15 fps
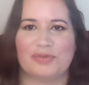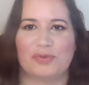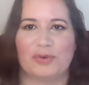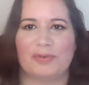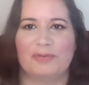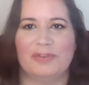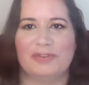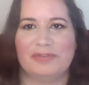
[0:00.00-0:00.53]

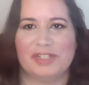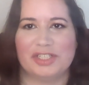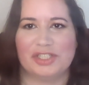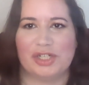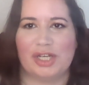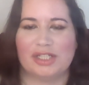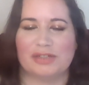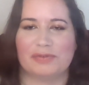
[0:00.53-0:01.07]
for 50
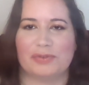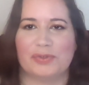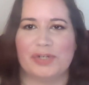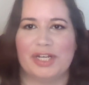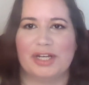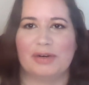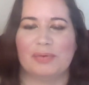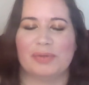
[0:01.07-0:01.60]
Shades of
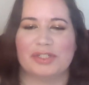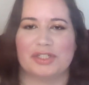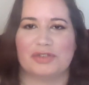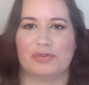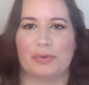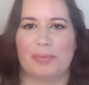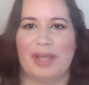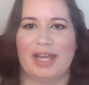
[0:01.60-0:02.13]
Green, which is
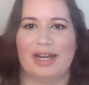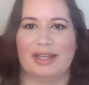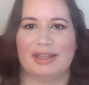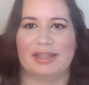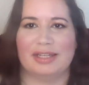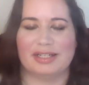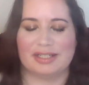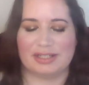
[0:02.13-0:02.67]
for panning
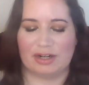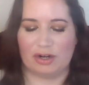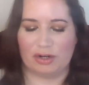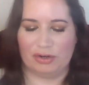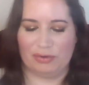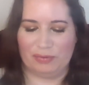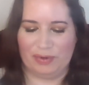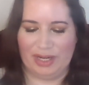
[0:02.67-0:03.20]
things that
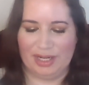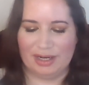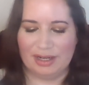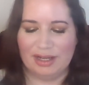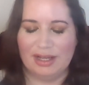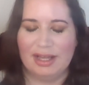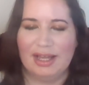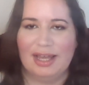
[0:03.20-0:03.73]
are green.
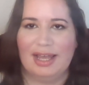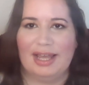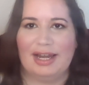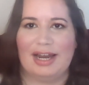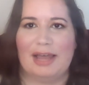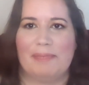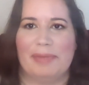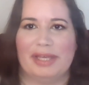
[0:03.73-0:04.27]

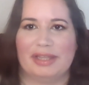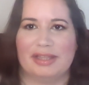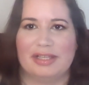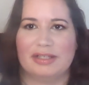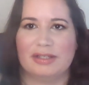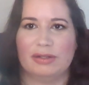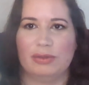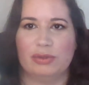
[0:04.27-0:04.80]
And I picked
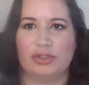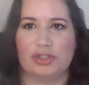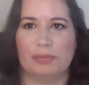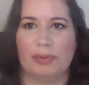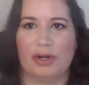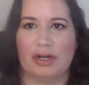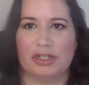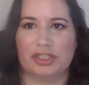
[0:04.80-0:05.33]
these
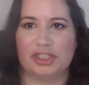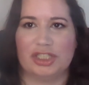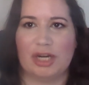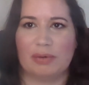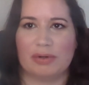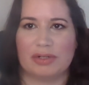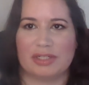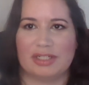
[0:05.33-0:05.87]
Luja Bar
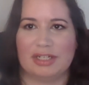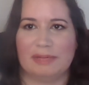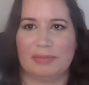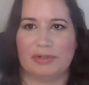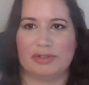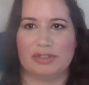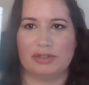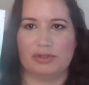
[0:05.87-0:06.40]
shower
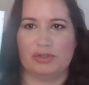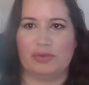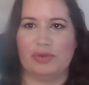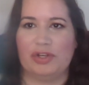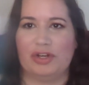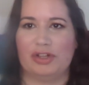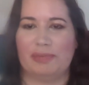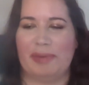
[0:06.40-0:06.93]
steamers. There's
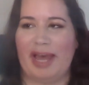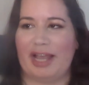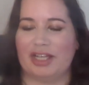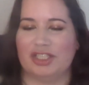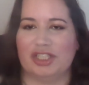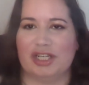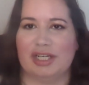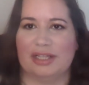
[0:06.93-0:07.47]
green on the
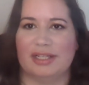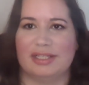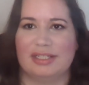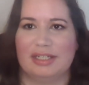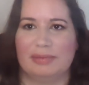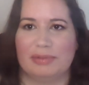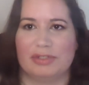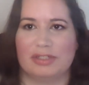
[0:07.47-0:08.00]
packaging and the
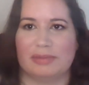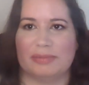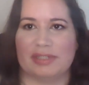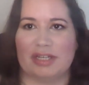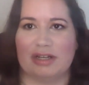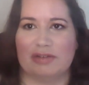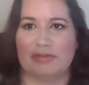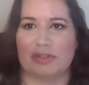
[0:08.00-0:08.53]
steamers
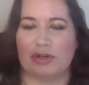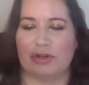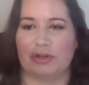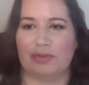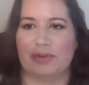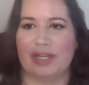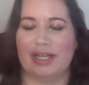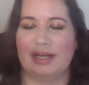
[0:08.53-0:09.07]
themselves are
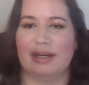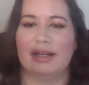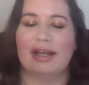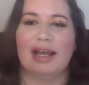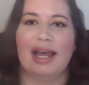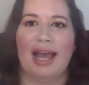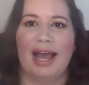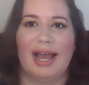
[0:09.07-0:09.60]
green.
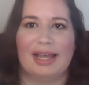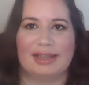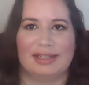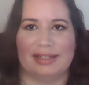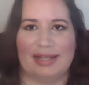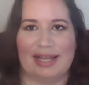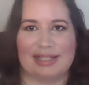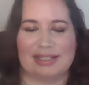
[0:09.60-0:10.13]
At the
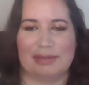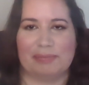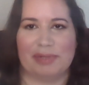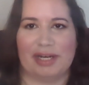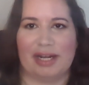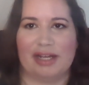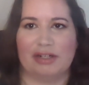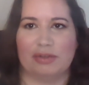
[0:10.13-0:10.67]
last
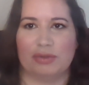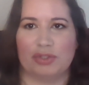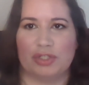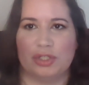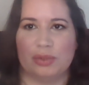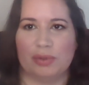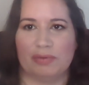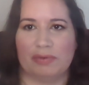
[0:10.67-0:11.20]
update, I'd
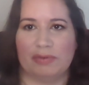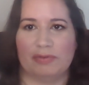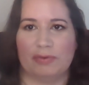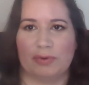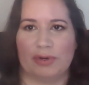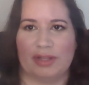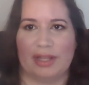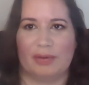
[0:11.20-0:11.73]
used 2 of the
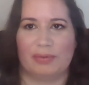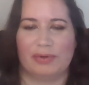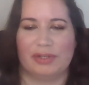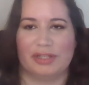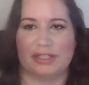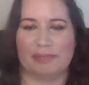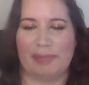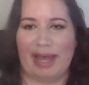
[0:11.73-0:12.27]
4 that were
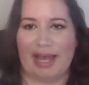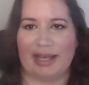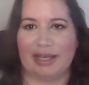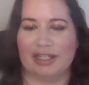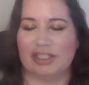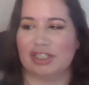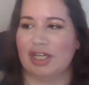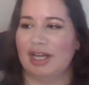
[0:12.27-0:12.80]
in this
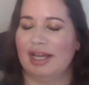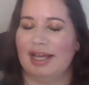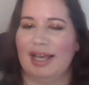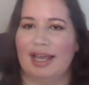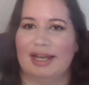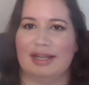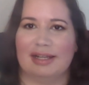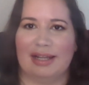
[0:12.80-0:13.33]
package.
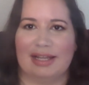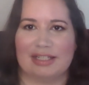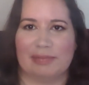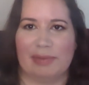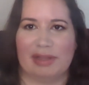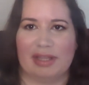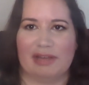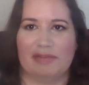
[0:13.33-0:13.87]
And in the last
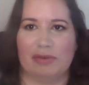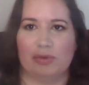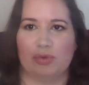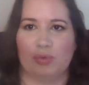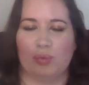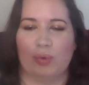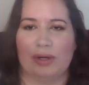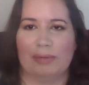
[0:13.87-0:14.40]
month, I've
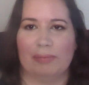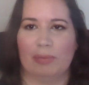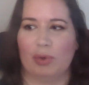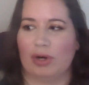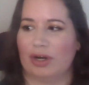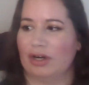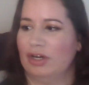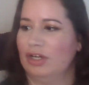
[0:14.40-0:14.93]
used 1
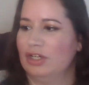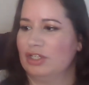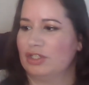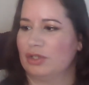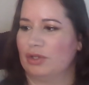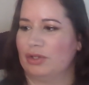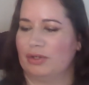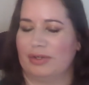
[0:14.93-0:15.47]
more.
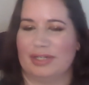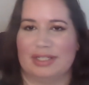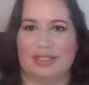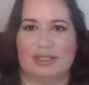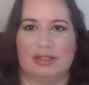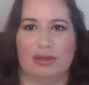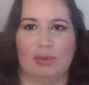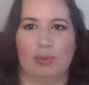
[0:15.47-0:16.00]
So there is
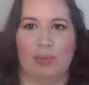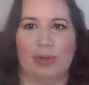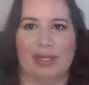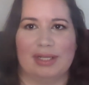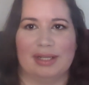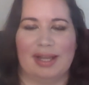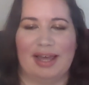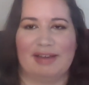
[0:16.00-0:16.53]
still
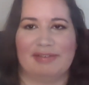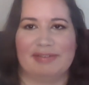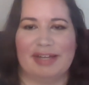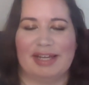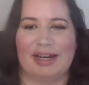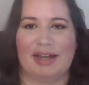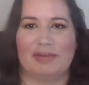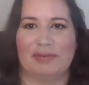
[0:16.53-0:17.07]
1 left,
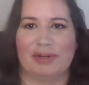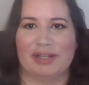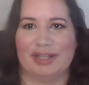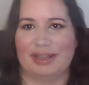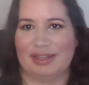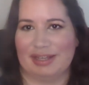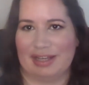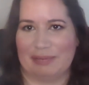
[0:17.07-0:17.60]
and I
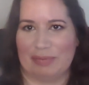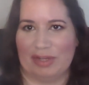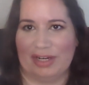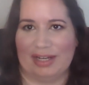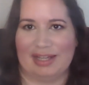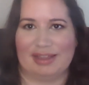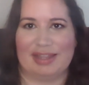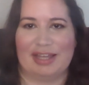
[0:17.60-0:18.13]
really think I'm going
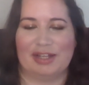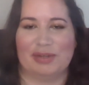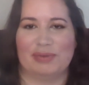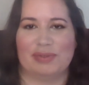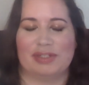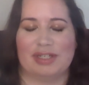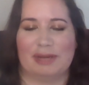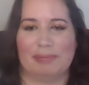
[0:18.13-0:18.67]
to get that
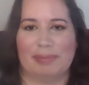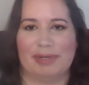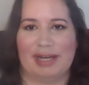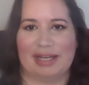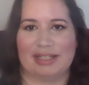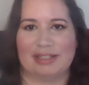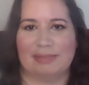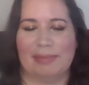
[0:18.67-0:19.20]
used up
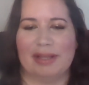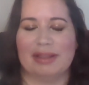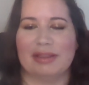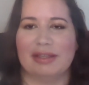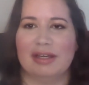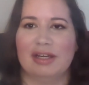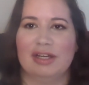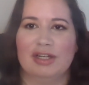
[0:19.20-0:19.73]
next month.
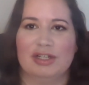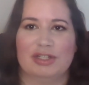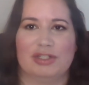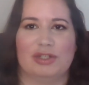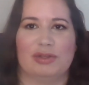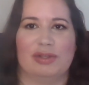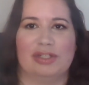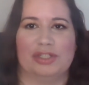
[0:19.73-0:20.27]

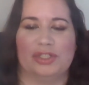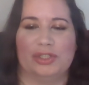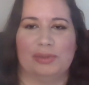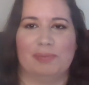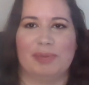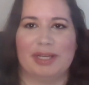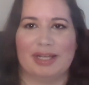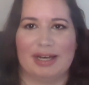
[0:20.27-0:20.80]
So this
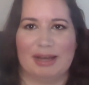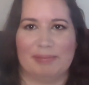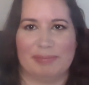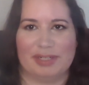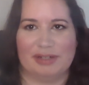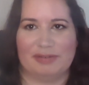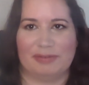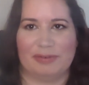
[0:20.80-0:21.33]
should be an
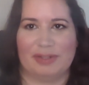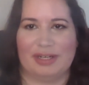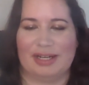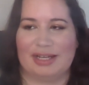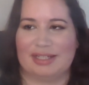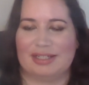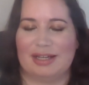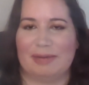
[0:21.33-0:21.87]
empty for the
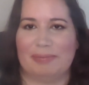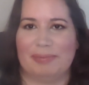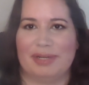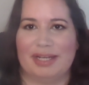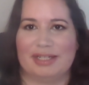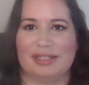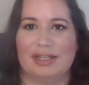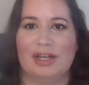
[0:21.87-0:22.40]
next
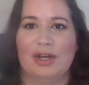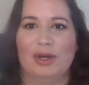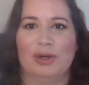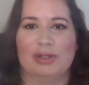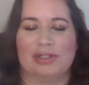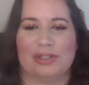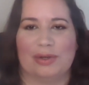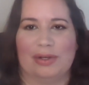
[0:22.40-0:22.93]
update.
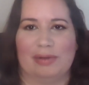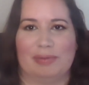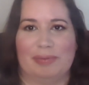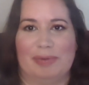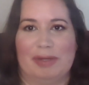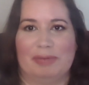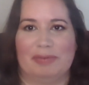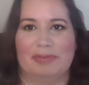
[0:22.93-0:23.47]
So
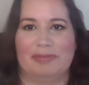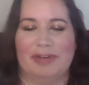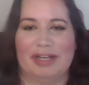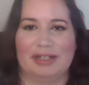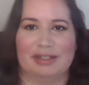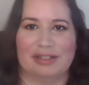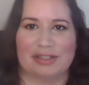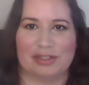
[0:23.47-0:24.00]
I'll be able to
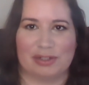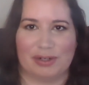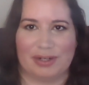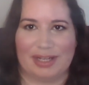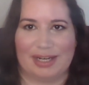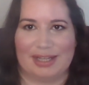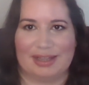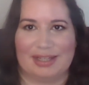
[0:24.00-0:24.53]
finally start
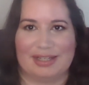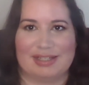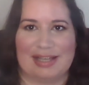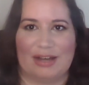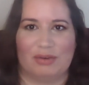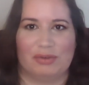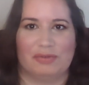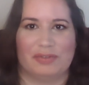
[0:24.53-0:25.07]
getting things
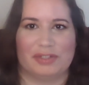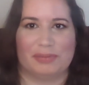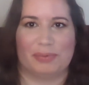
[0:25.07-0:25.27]
out of this